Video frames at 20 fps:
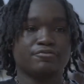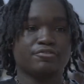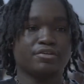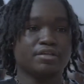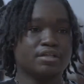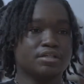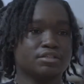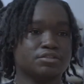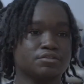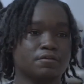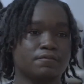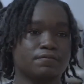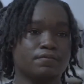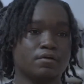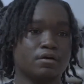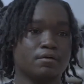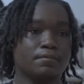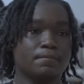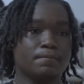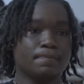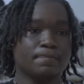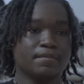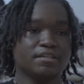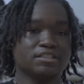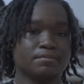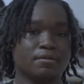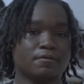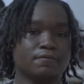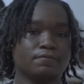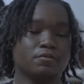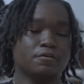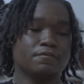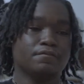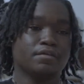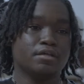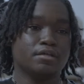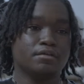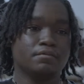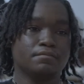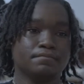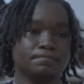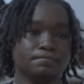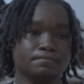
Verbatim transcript: three years so far. This is my fourth year.